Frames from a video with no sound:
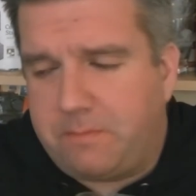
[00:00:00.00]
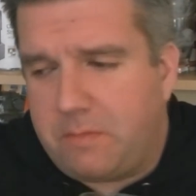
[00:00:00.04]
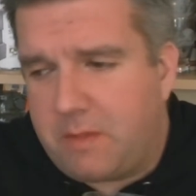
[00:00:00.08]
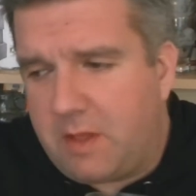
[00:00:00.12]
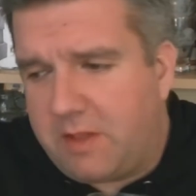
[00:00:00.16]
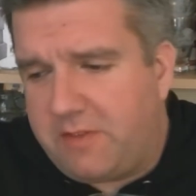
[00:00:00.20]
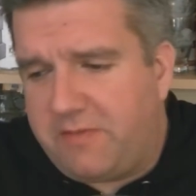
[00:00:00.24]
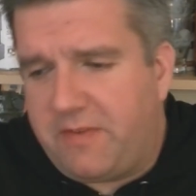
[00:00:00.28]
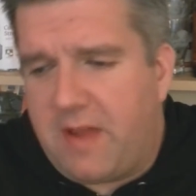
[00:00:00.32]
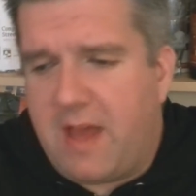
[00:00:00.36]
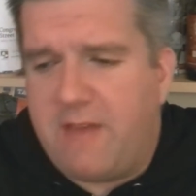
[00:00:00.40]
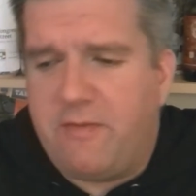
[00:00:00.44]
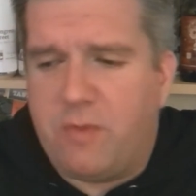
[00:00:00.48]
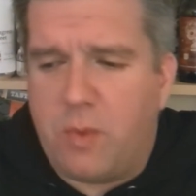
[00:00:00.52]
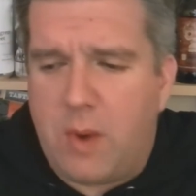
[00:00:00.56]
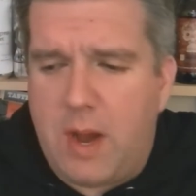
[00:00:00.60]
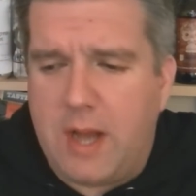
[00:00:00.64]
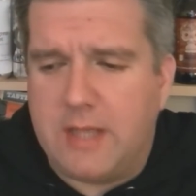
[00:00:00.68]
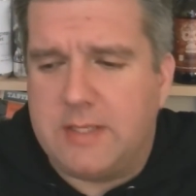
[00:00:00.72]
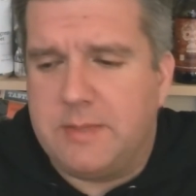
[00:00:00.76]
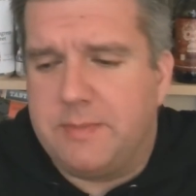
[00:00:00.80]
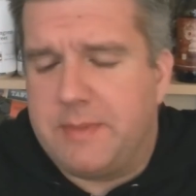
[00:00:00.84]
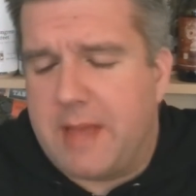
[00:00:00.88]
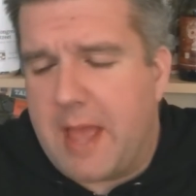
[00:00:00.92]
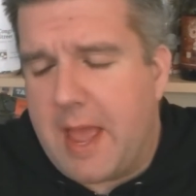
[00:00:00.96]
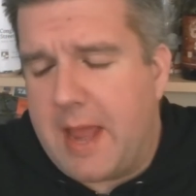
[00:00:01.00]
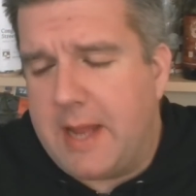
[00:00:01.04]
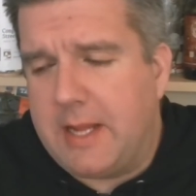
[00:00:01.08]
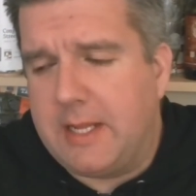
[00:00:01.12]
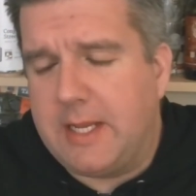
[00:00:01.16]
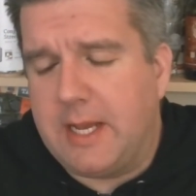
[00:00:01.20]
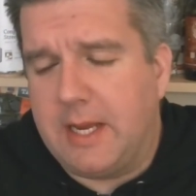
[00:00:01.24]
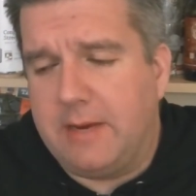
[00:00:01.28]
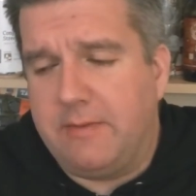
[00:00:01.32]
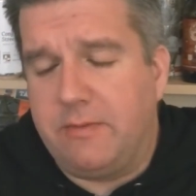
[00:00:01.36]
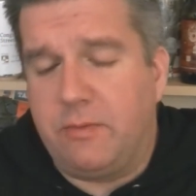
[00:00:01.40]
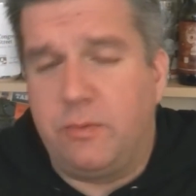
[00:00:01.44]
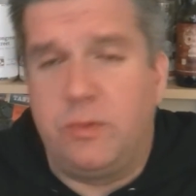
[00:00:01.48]
It's flavour wise, I'm getting
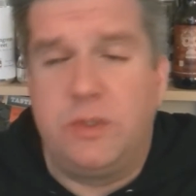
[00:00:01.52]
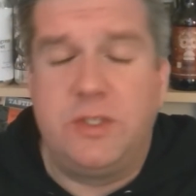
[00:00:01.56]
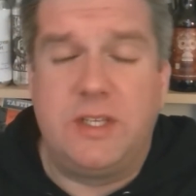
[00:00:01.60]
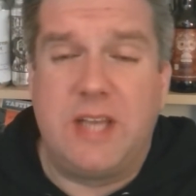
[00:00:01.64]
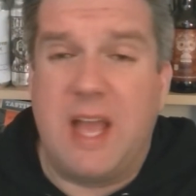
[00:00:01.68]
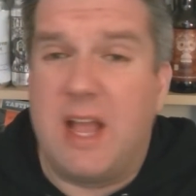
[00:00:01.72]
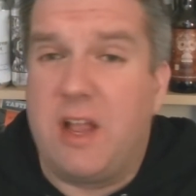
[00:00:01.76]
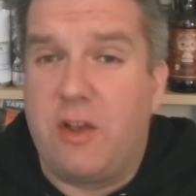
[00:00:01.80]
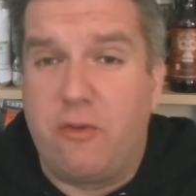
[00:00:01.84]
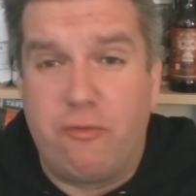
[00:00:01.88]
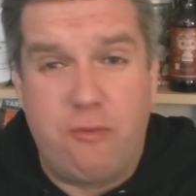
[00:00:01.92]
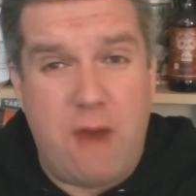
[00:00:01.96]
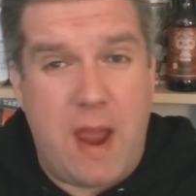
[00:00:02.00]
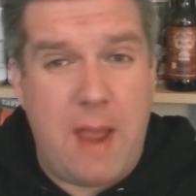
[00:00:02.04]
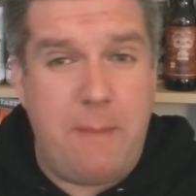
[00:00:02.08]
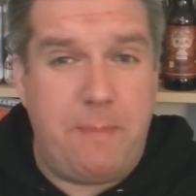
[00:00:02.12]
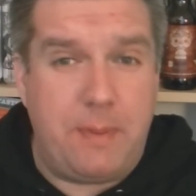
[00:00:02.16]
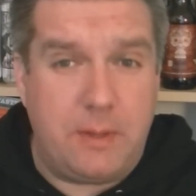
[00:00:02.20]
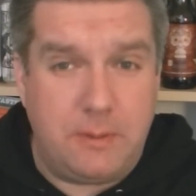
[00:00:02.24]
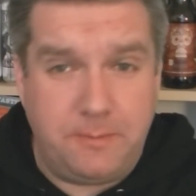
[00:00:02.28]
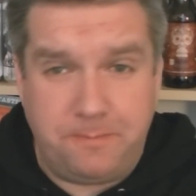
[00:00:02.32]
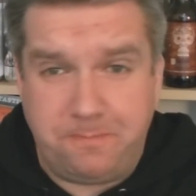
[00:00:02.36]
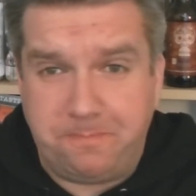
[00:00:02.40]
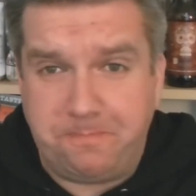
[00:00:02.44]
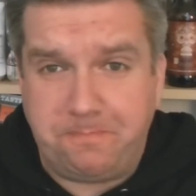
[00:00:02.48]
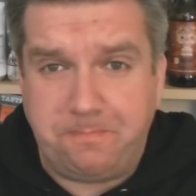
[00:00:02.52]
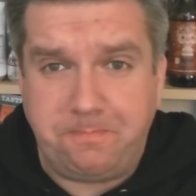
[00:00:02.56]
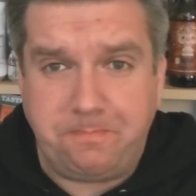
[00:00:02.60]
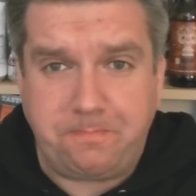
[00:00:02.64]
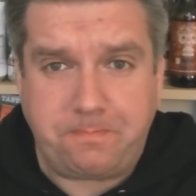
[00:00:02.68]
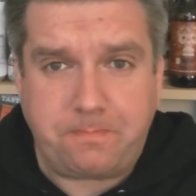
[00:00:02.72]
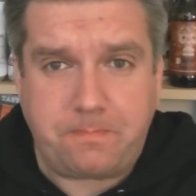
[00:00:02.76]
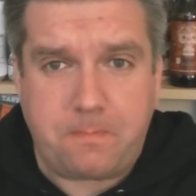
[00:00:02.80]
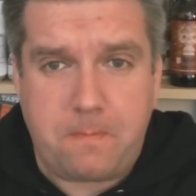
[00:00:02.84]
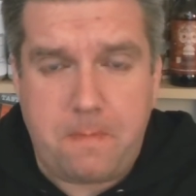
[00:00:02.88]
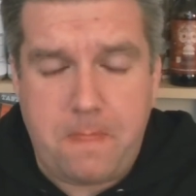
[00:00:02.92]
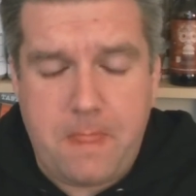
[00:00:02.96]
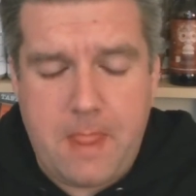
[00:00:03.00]
kind of, once again, grape,
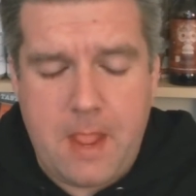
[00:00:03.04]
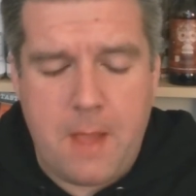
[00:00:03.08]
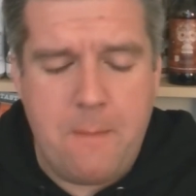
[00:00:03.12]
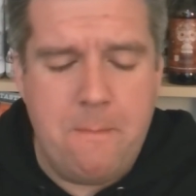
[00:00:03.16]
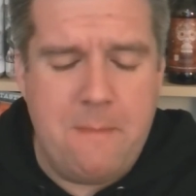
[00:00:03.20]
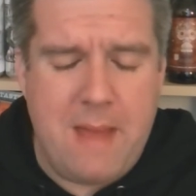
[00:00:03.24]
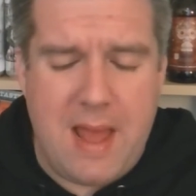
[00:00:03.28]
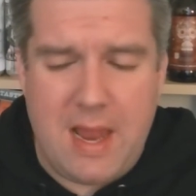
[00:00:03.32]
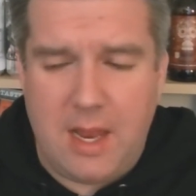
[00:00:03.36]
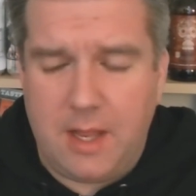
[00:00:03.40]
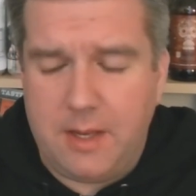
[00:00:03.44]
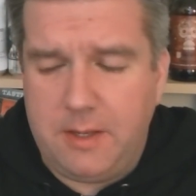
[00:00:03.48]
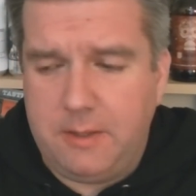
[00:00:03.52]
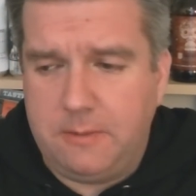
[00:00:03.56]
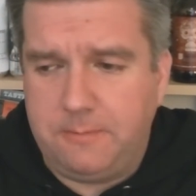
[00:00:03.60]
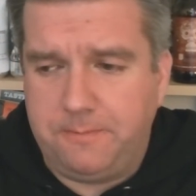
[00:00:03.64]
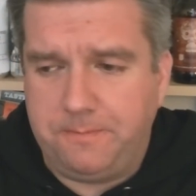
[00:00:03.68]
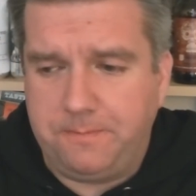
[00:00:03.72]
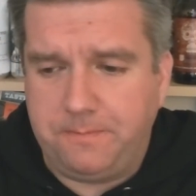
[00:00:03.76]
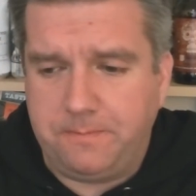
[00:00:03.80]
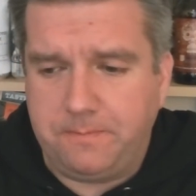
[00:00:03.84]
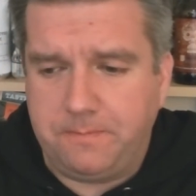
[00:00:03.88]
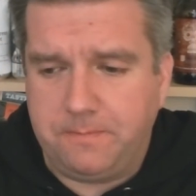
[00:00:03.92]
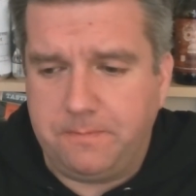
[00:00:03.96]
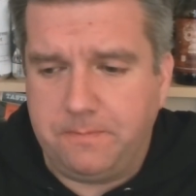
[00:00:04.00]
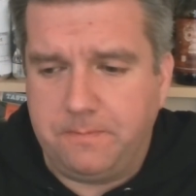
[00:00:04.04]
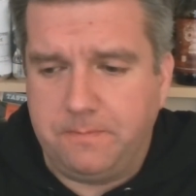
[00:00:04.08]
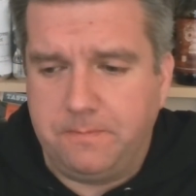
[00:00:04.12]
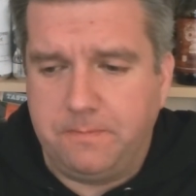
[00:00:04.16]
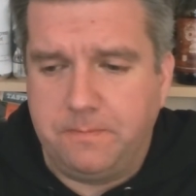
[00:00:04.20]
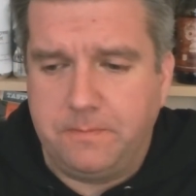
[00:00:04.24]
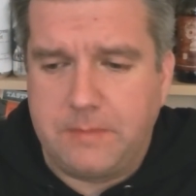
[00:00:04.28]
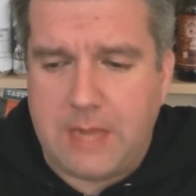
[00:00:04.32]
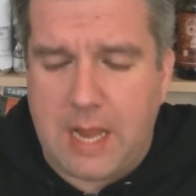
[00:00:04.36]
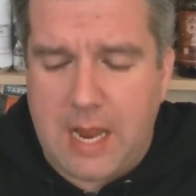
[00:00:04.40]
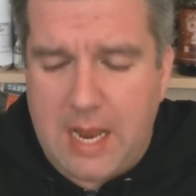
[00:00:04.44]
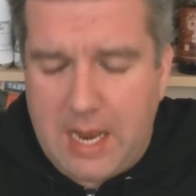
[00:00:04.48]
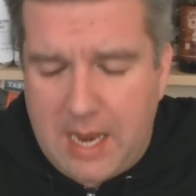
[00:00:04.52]
melon,
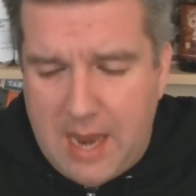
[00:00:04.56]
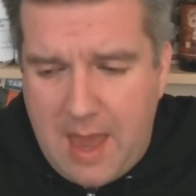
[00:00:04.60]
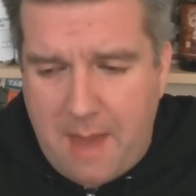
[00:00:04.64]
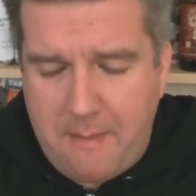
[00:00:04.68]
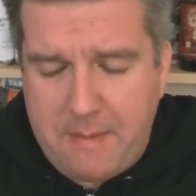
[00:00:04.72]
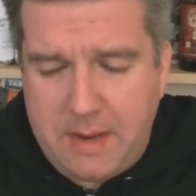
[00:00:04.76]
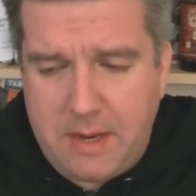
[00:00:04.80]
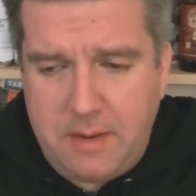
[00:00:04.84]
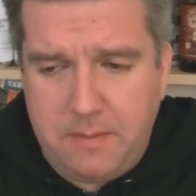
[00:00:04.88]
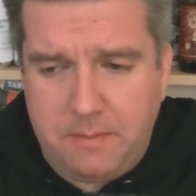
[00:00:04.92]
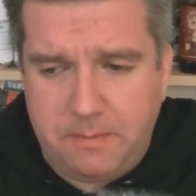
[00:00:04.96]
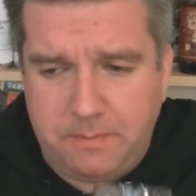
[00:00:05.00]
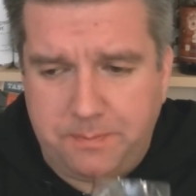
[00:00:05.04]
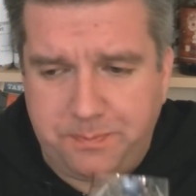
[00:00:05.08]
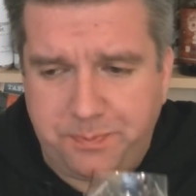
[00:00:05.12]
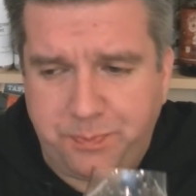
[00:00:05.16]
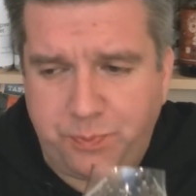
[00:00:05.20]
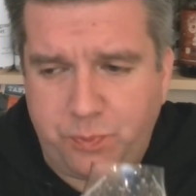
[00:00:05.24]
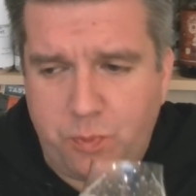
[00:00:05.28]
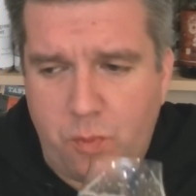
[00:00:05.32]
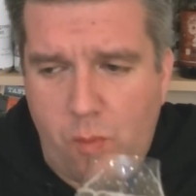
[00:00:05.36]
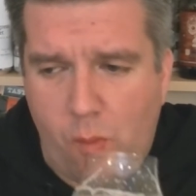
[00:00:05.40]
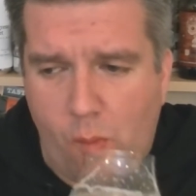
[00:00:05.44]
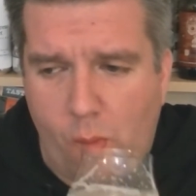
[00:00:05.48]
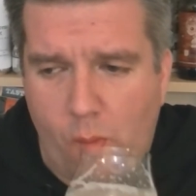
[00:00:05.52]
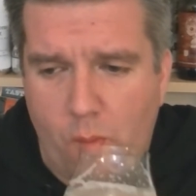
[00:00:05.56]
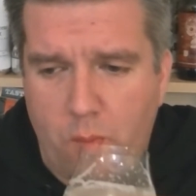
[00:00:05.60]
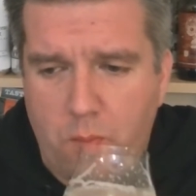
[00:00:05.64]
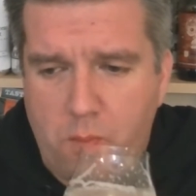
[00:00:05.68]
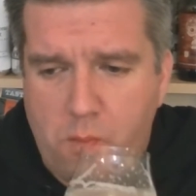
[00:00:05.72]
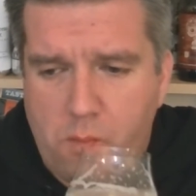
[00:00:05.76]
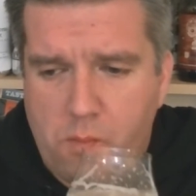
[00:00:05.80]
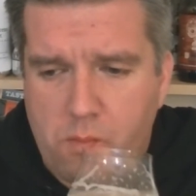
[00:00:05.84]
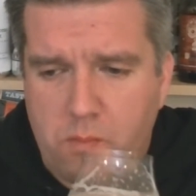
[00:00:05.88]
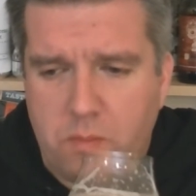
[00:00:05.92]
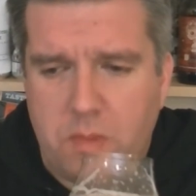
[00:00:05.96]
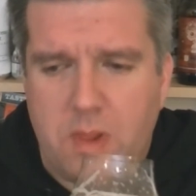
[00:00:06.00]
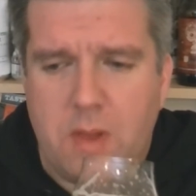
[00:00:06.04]
lemon.
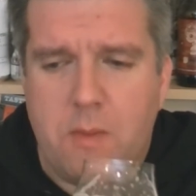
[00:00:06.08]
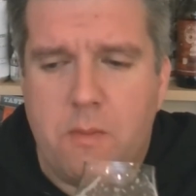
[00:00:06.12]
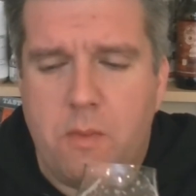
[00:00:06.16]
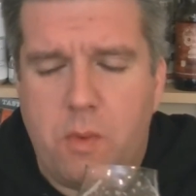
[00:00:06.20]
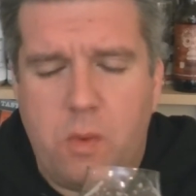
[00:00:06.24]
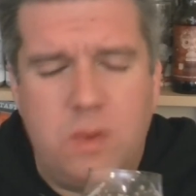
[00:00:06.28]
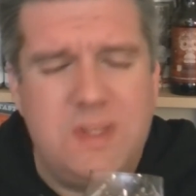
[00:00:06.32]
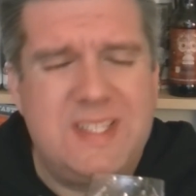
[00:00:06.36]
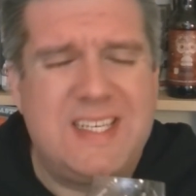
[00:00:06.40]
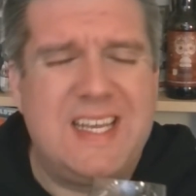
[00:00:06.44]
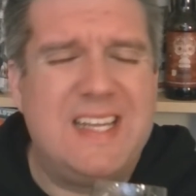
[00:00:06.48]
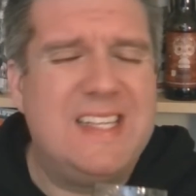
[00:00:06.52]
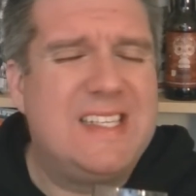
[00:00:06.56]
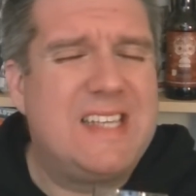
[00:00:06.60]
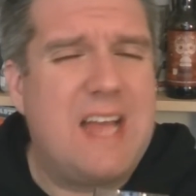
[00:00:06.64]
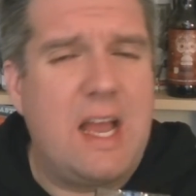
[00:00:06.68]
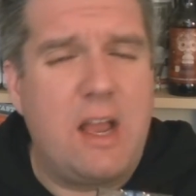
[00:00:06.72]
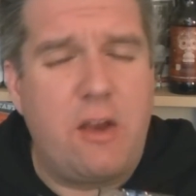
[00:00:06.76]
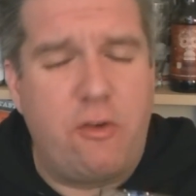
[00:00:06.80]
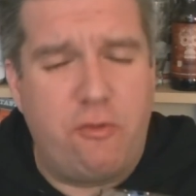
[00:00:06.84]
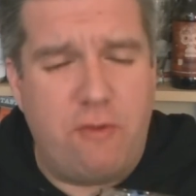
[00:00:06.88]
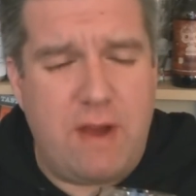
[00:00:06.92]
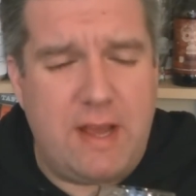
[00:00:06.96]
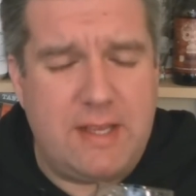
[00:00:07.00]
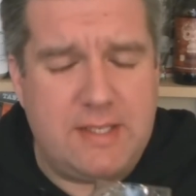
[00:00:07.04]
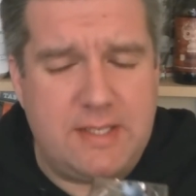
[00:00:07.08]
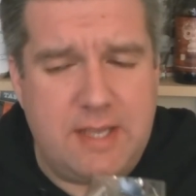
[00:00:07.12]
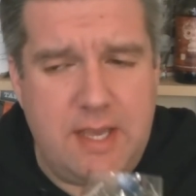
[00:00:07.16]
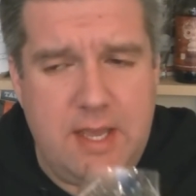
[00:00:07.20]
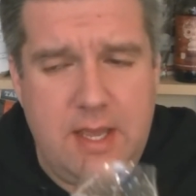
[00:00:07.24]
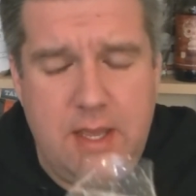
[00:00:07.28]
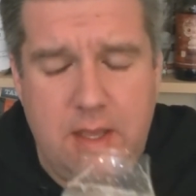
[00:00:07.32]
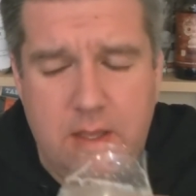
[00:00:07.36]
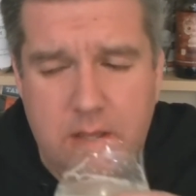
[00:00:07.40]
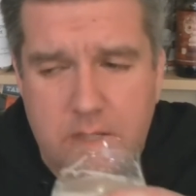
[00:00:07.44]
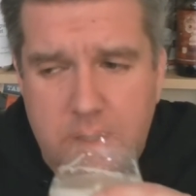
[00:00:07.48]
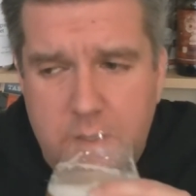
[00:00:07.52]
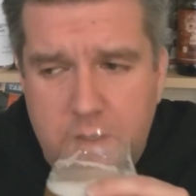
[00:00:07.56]
But once again, it's kind of grassy,
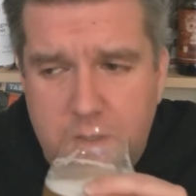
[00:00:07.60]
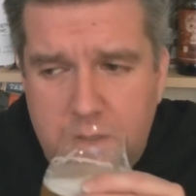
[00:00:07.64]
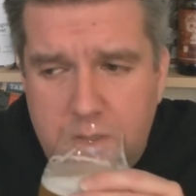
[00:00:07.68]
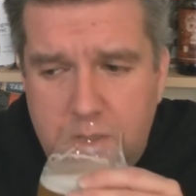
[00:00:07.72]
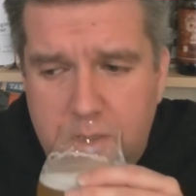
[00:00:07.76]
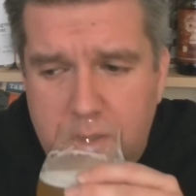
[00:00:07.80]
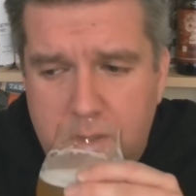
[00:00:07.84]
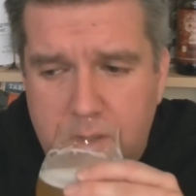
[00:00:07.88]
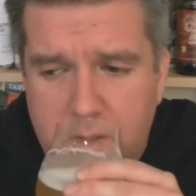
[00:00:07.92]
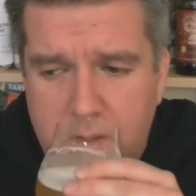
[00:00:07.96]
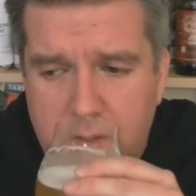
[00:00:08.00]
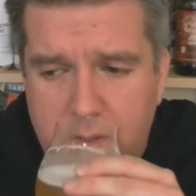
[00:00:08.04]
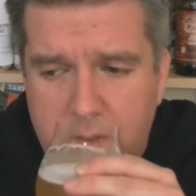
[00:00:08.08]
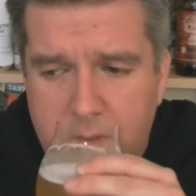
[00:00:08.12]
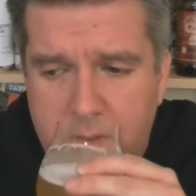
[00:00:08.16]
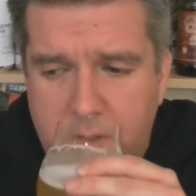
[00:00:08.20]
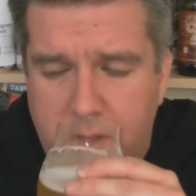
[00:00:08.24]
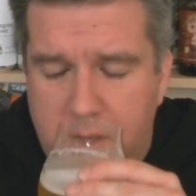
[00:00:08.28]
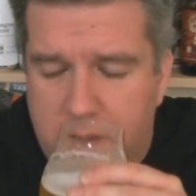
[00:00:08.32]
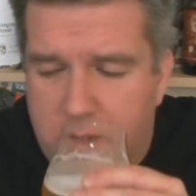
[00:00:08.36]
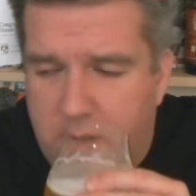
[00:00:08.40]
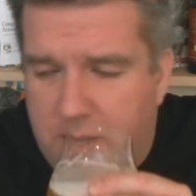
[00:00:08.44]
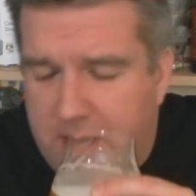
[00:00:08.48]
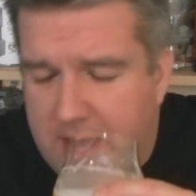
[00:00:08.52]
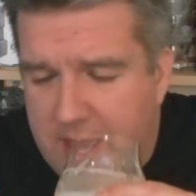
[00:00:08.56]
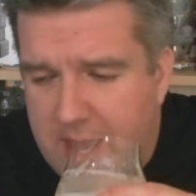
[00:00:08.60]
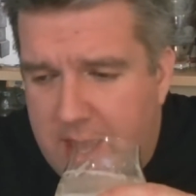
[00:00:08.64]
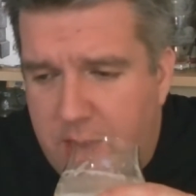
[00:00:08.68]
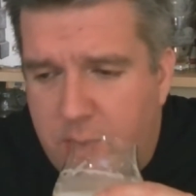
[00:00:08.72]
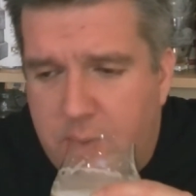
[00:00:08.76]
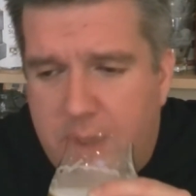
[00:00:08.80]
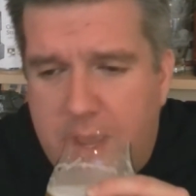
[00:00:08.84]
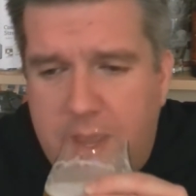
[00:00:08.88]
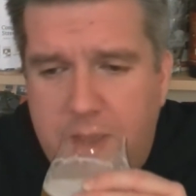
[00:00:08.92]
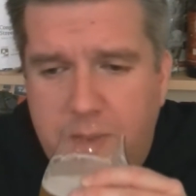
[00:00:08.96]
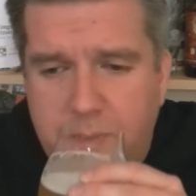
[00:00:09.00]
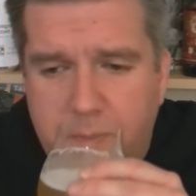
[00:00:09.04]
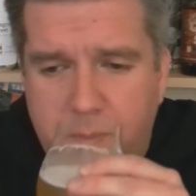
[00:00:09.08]

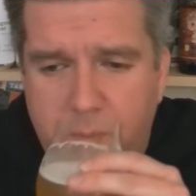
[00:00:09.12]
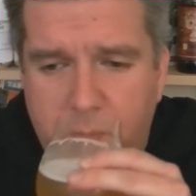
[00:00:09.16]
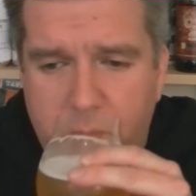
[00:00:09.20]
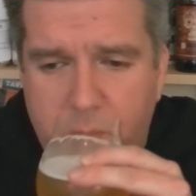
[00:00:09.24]
kiwi